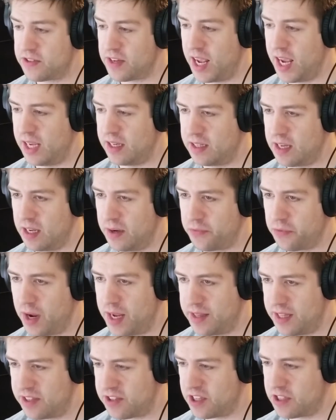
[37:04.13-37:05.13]
a difference,
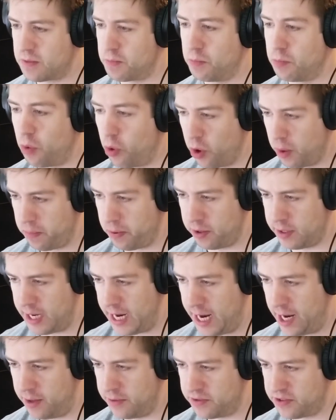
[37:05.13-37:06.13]
and this is more
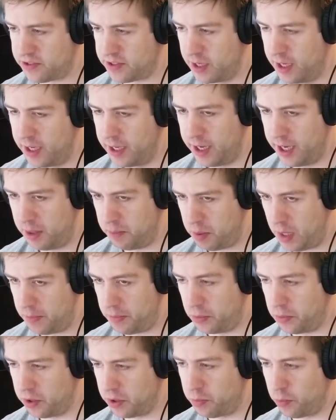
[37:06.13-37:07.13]
pronounced in
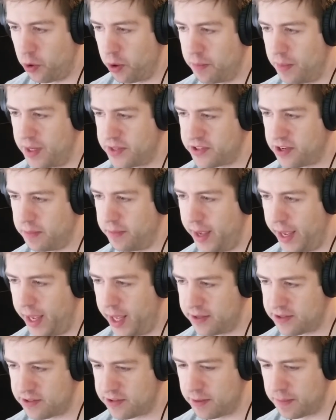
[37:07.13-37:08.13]
people with more muscle mass.